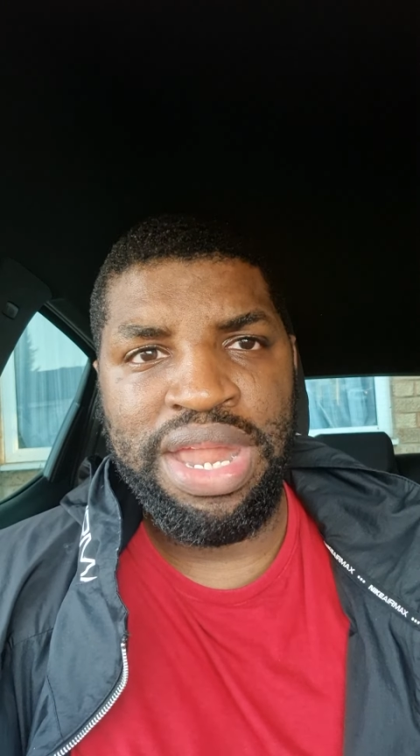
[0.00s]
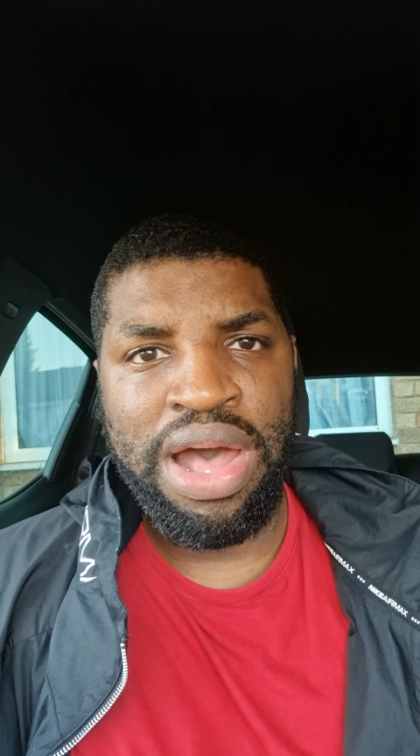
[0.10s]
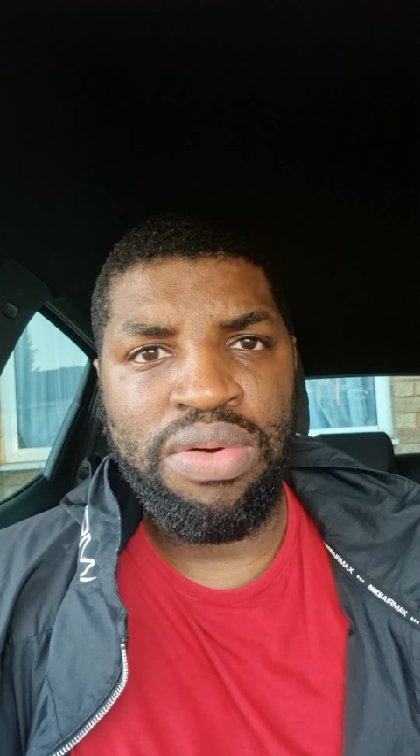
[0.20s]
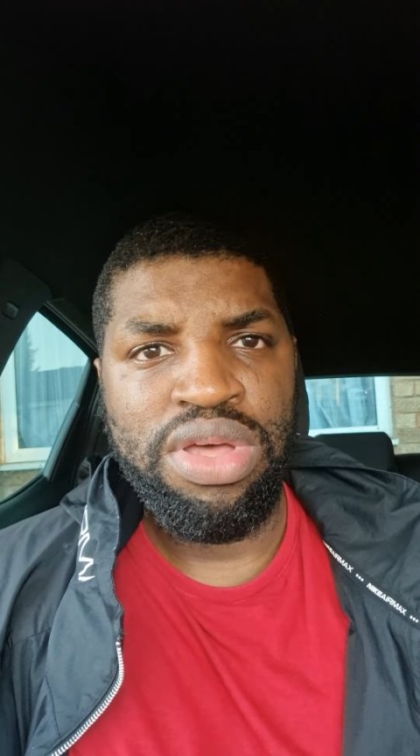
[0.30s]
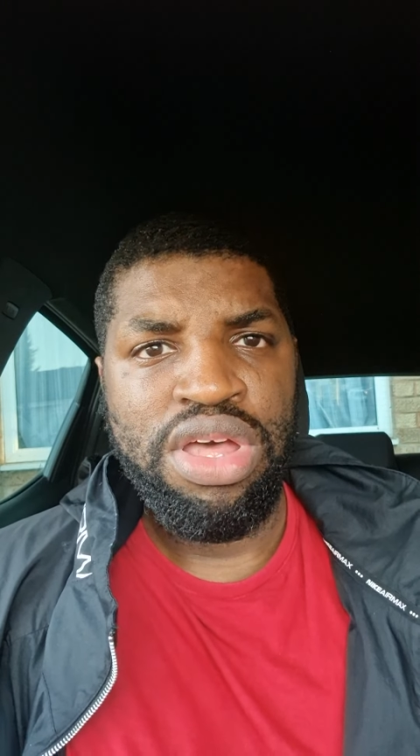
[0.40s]

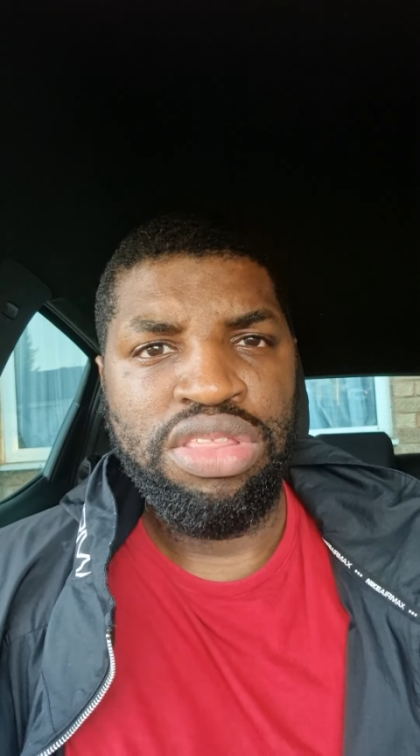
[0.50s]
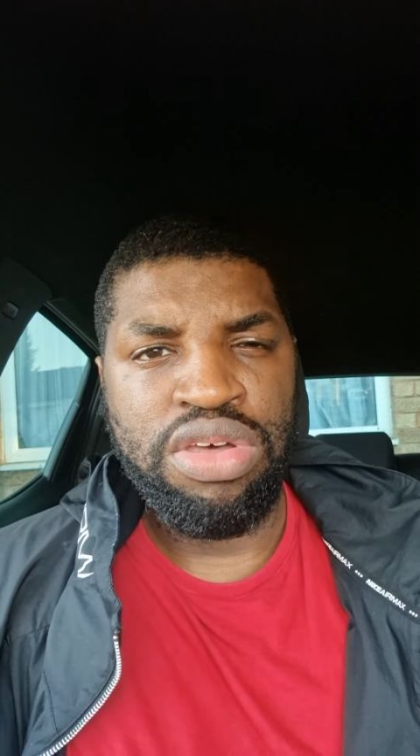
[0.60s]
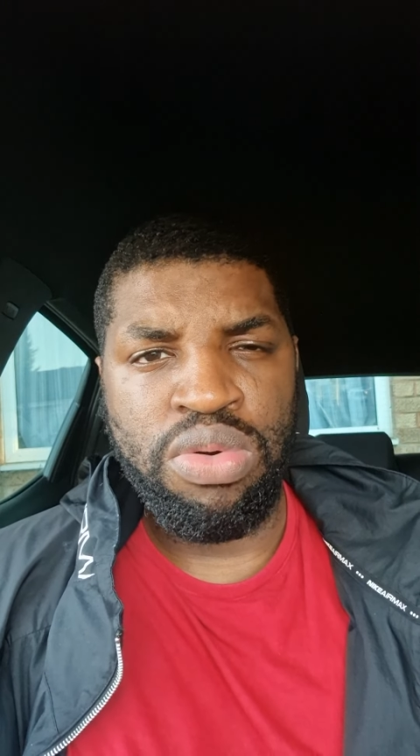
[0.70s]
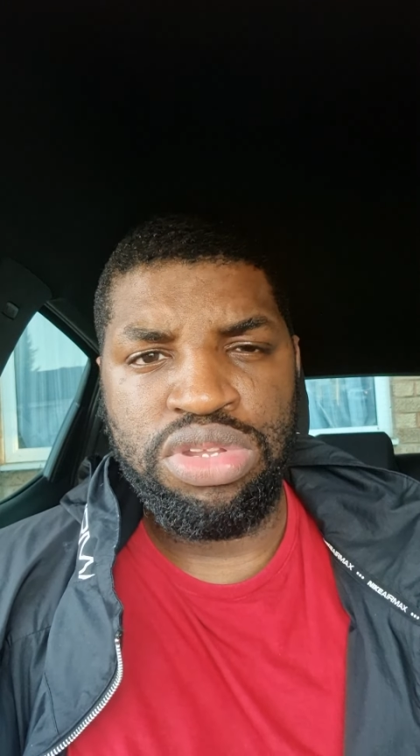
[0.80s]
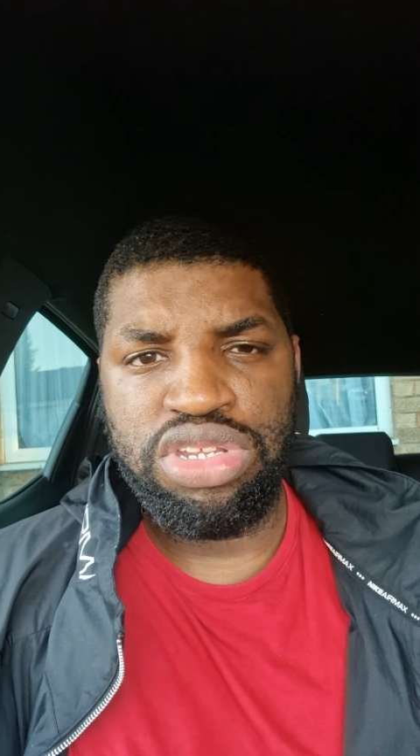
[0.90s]
out
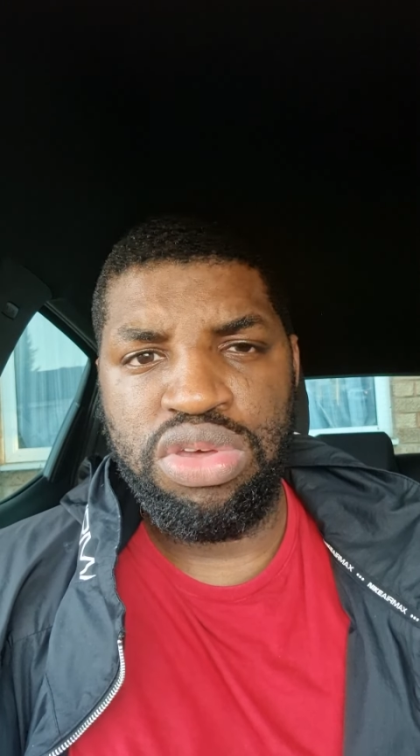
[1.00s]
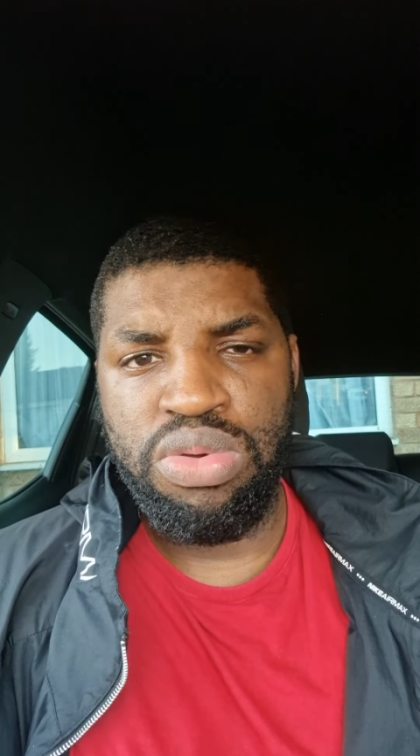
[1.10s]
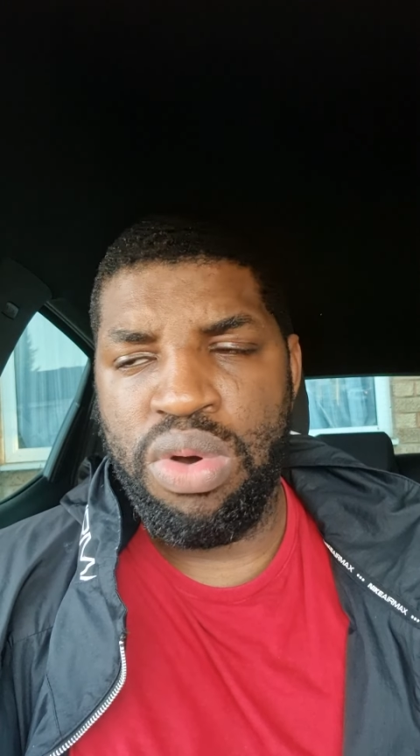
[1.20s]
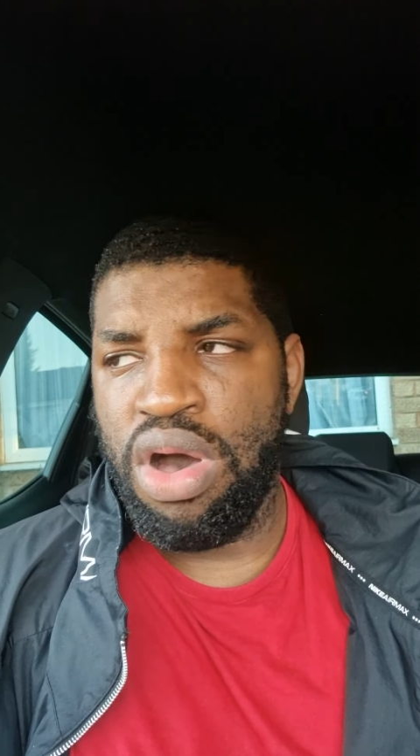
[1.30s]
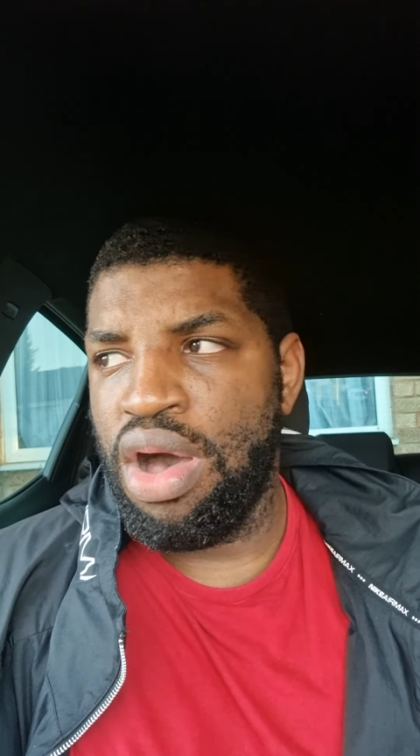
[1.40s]
those
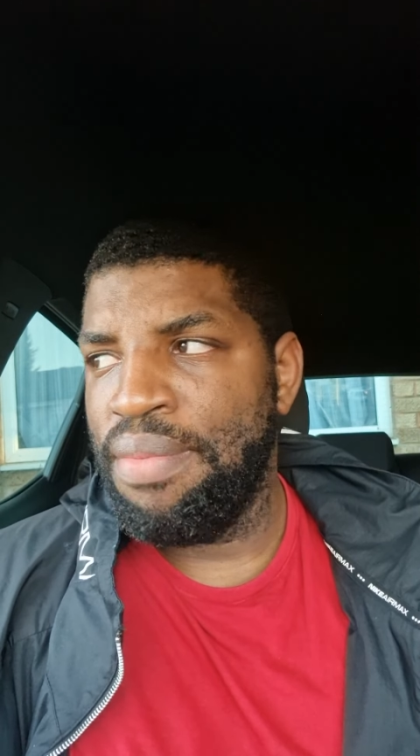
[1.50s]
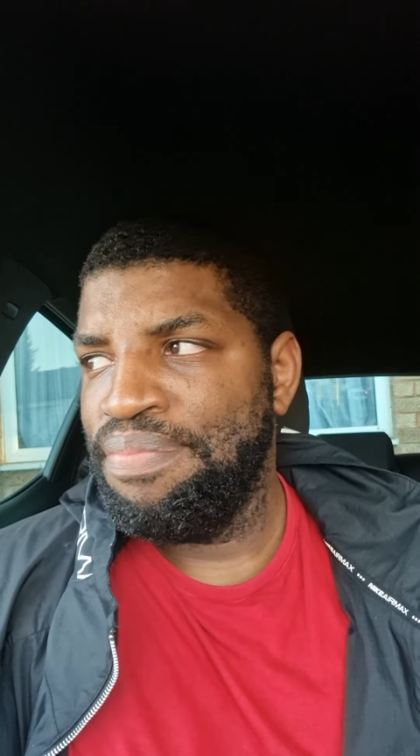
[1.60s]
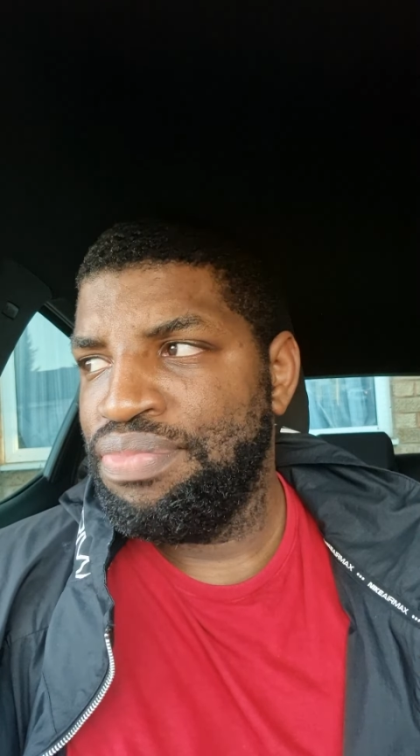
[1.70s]
who are